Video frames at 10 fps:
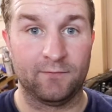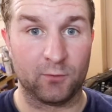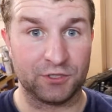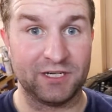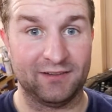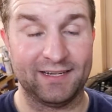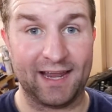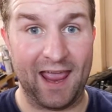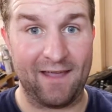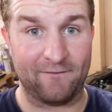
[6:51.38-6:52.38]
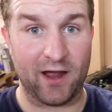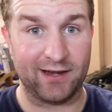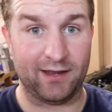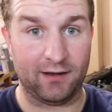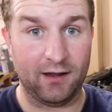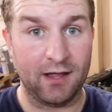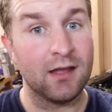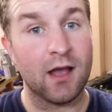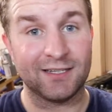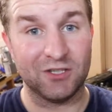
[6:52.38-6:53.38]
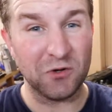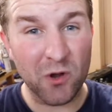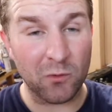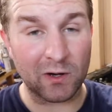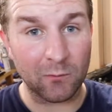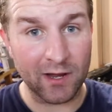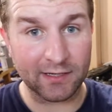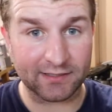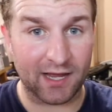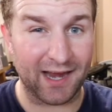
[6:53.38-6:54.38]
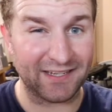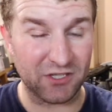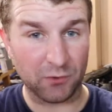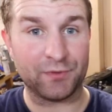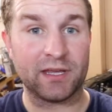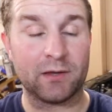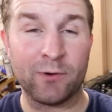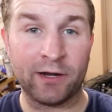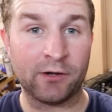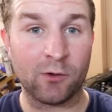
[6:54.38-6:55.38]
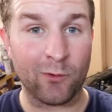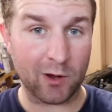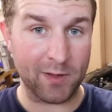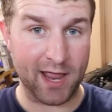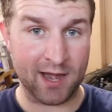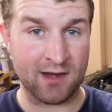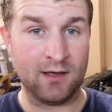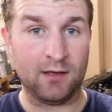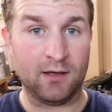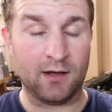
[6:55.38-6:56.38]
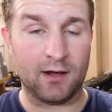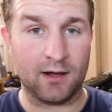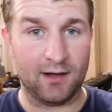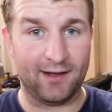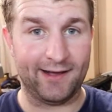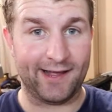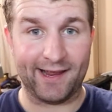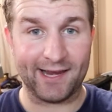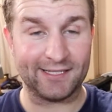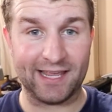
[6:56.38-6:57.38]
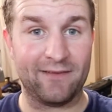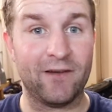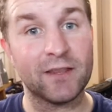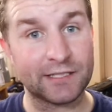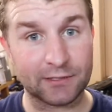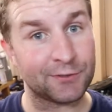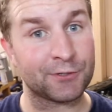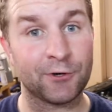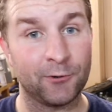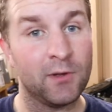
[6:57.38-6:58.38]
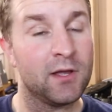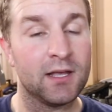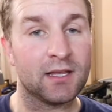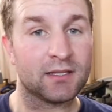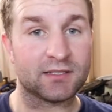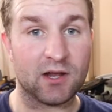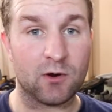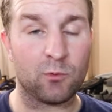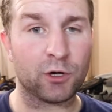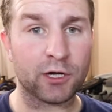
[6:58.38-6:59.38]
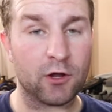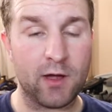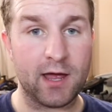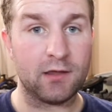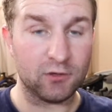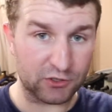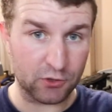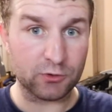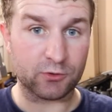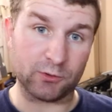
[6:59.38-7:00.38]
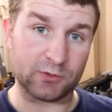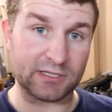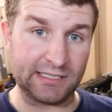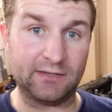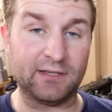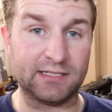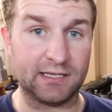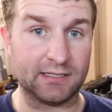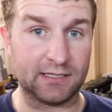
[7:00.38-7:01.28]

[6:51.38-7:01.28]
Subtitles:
Fortunately, I can't find it. Don't know where it went. I don't think it went into the oil pan. I just can't find this little screw. So we're gonna go ahead, there's 2 screws on the CVC